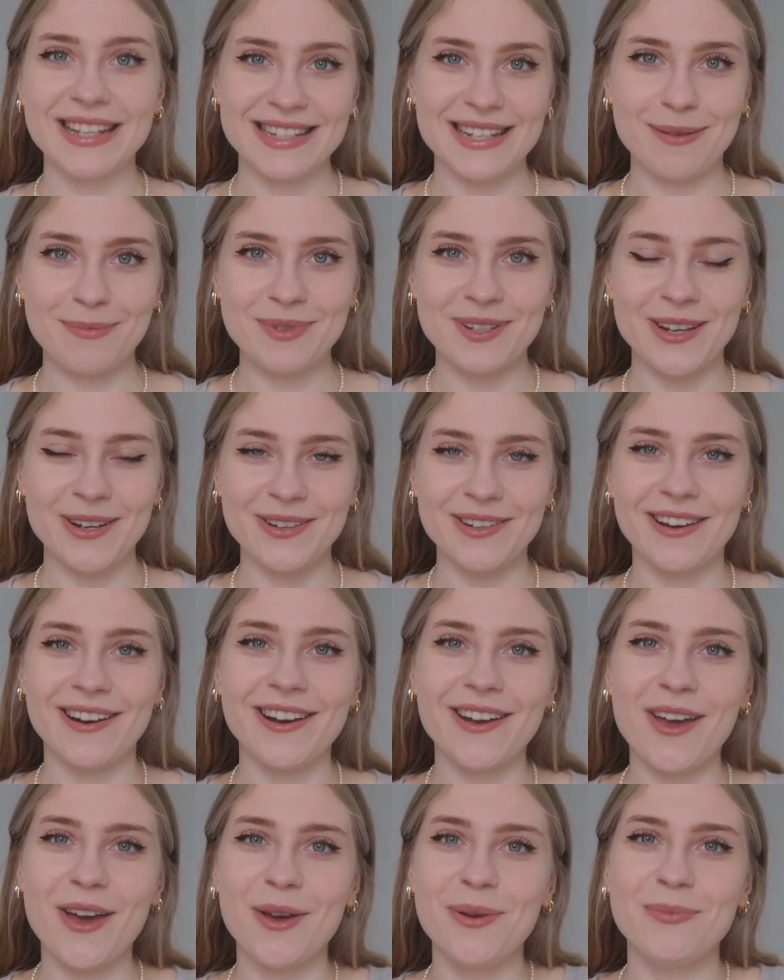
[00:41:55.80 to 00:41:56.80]
this episode.
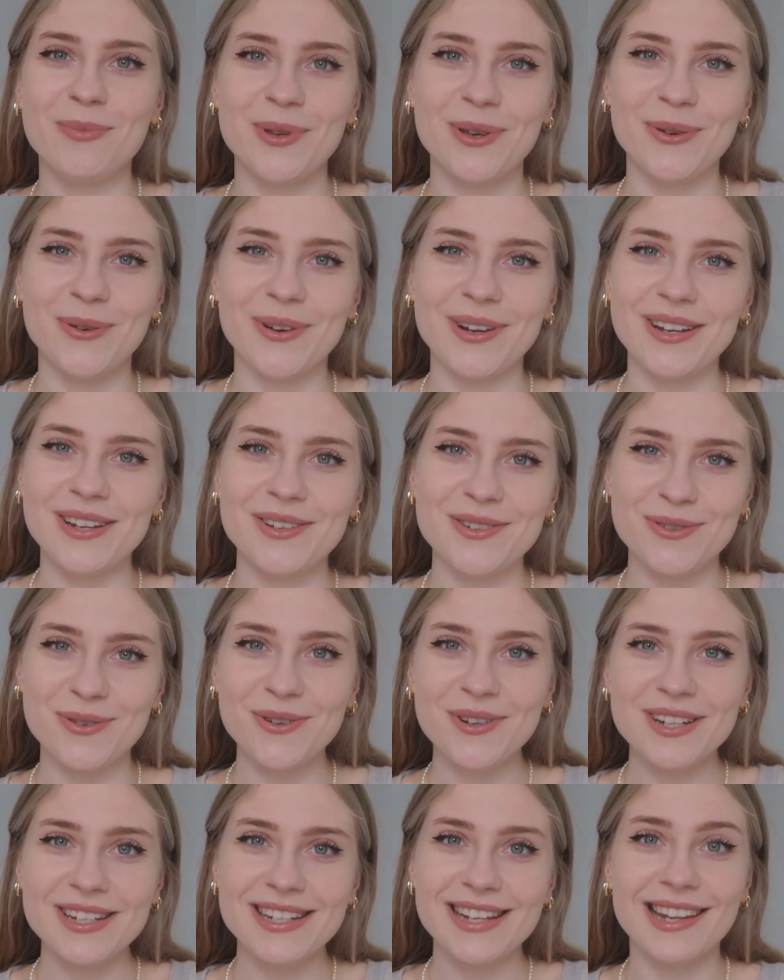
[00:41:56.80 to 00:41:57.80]
I hope you
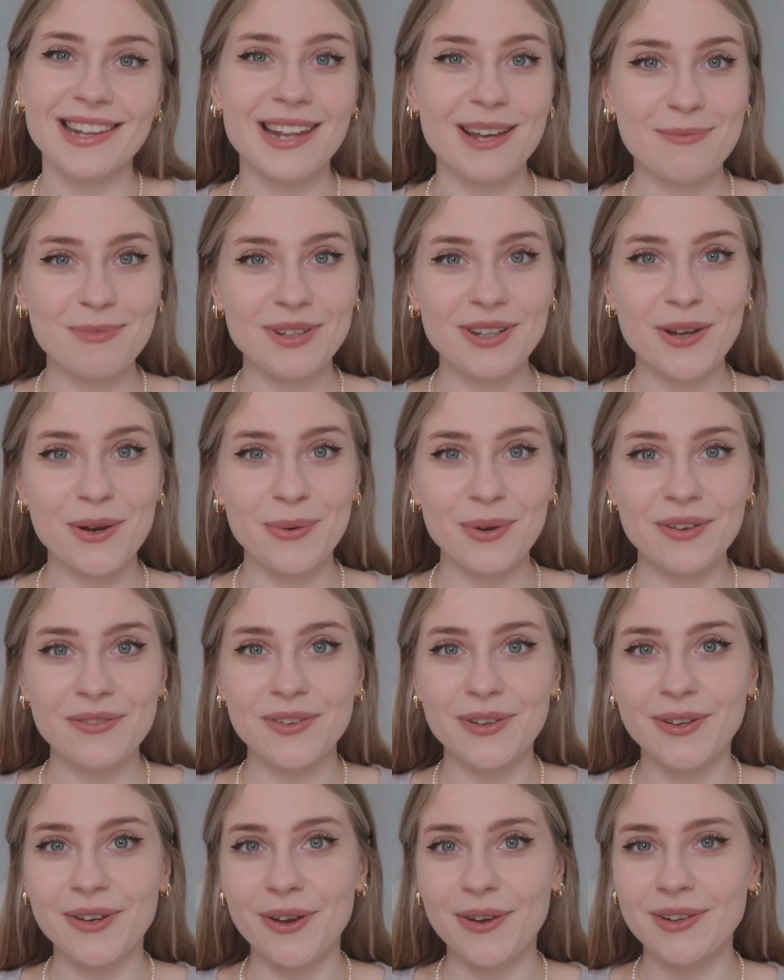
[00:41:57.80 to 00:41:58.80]
enjoyed. Let me know
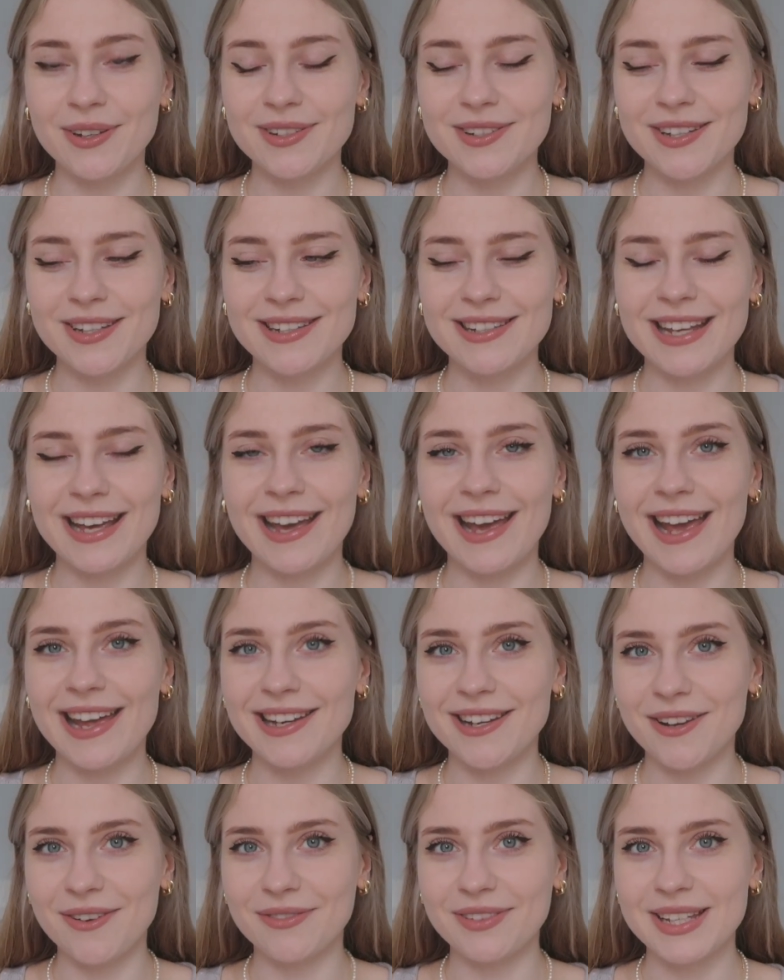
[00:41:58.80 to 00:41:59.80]
if you're going to knit
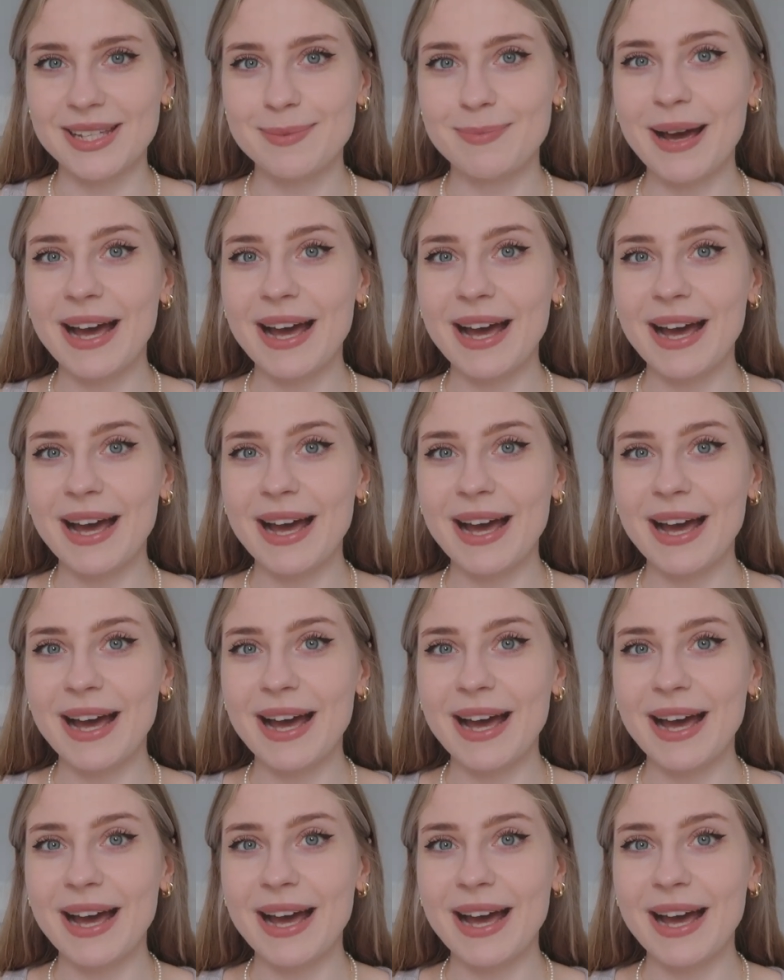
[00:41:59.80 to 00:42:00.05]
any of these